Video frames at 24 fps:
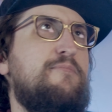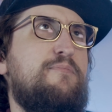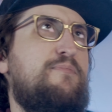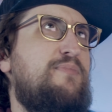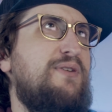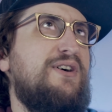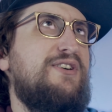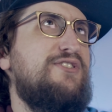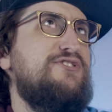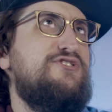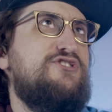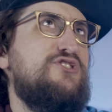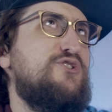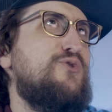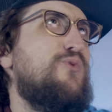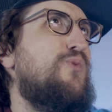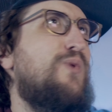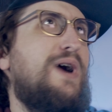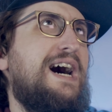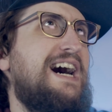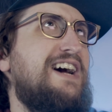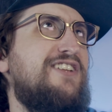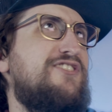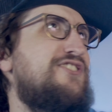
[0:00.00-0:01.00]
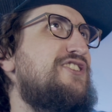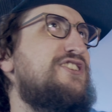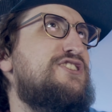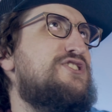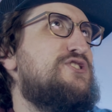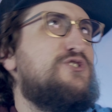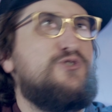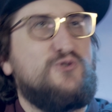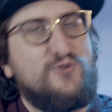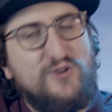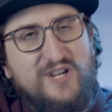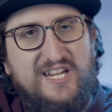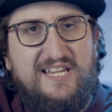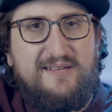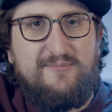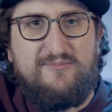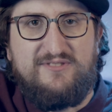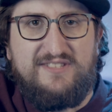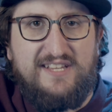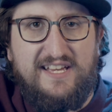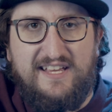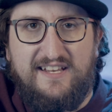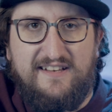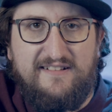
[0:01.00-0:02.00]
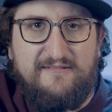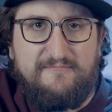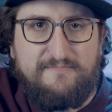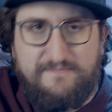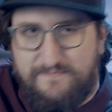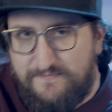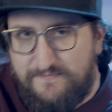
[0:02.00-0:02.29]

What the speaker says: build your wildest dreams in.